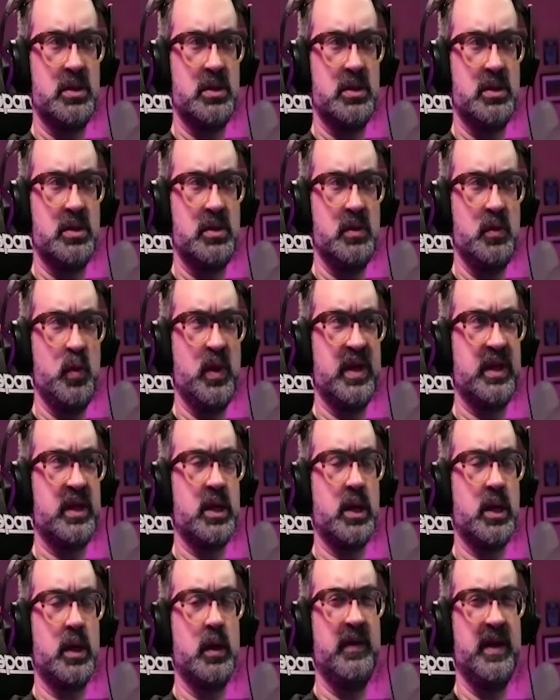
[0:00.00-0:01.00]
with
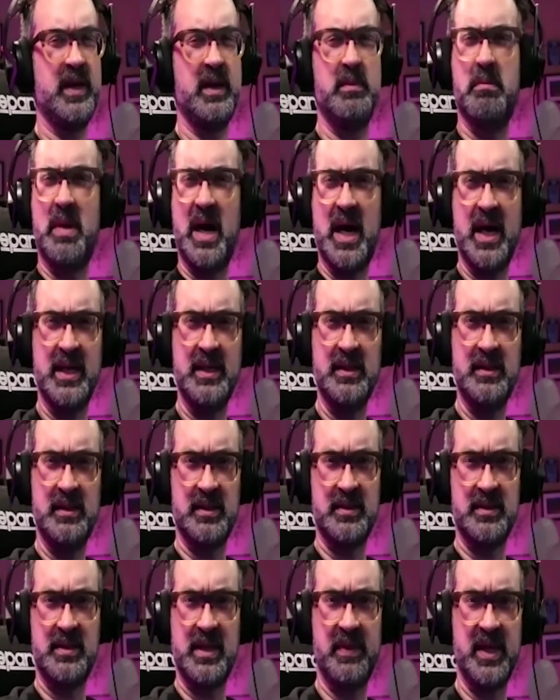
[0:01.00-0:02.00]
COVID in mind. Does
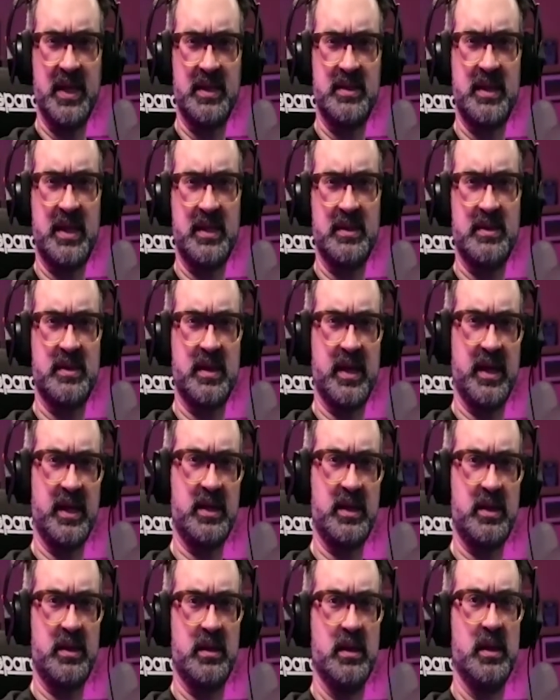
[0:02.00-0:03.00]
that make sense?
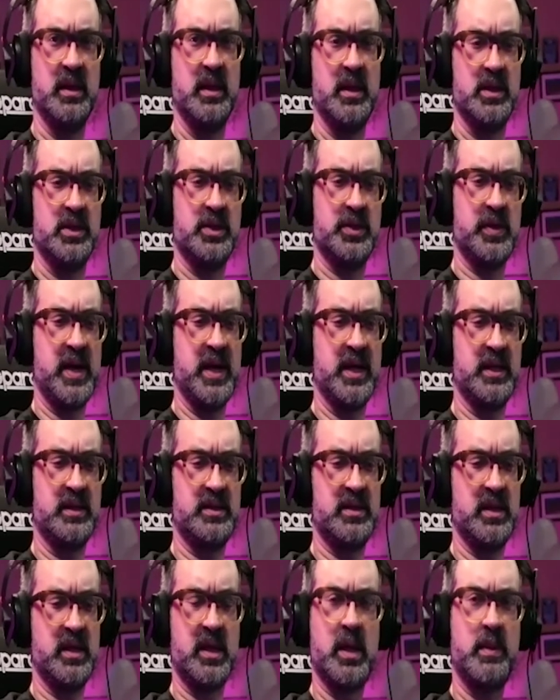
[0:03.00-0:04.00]
Like mm-hmm. trying
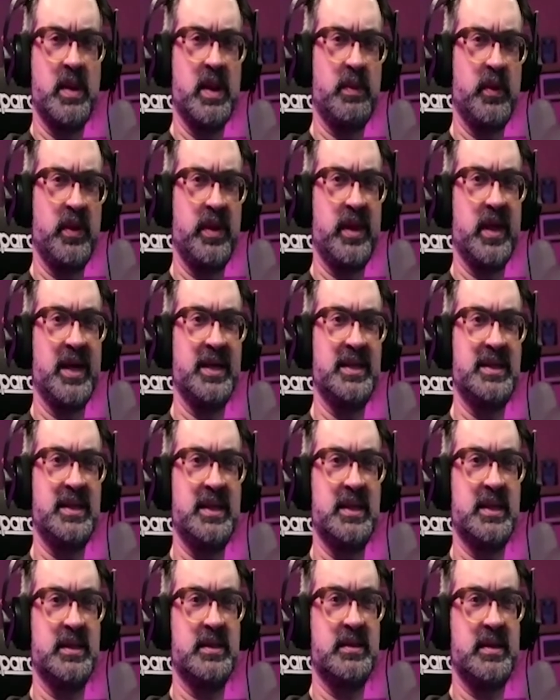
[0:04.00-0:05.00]
to come up with
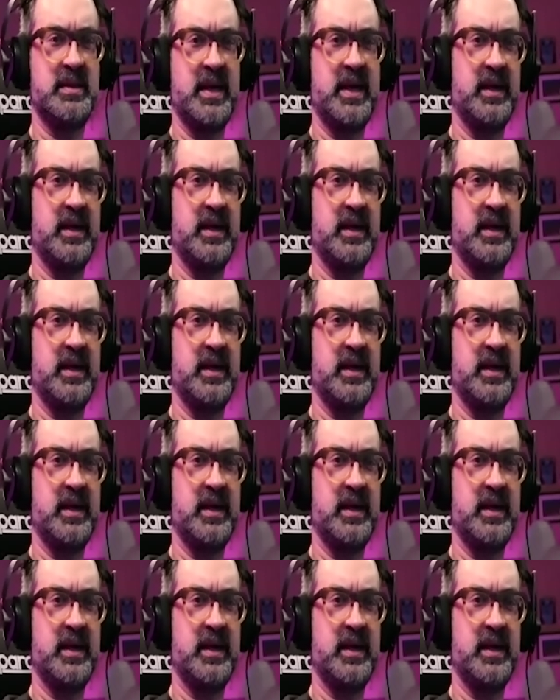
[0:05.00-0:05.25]
ideas that